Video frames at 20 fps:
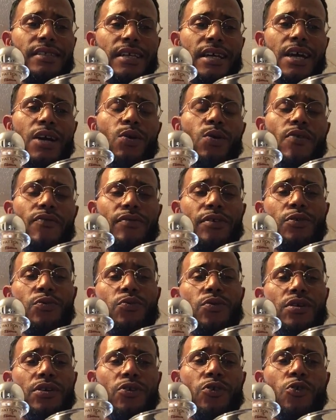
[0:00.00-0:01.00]
However you
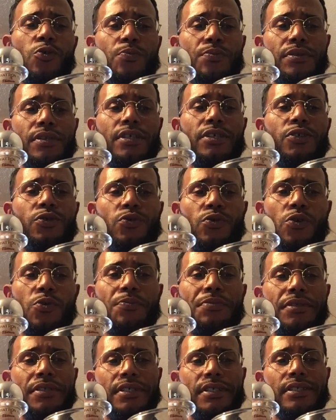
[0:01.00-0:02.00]
want to open it, you
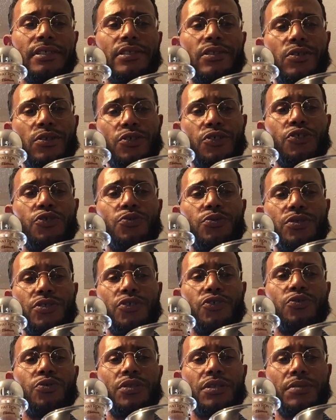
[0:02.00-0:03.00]
open it as long as you
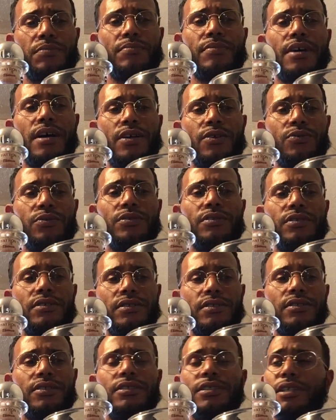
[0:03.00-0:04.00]
enjoy your bottle
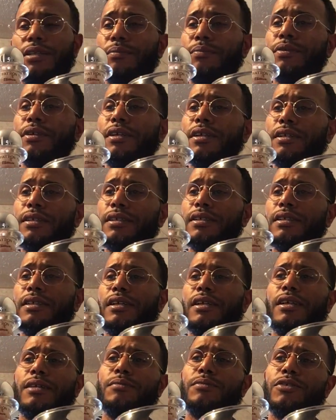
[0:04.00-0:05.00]
of champagne. And
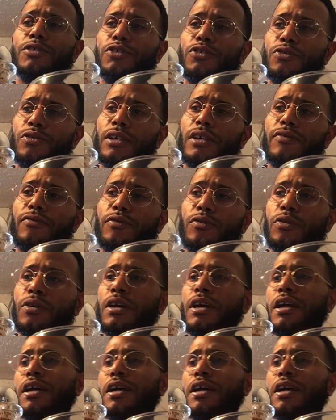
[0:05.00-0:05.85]
I'm just grateful.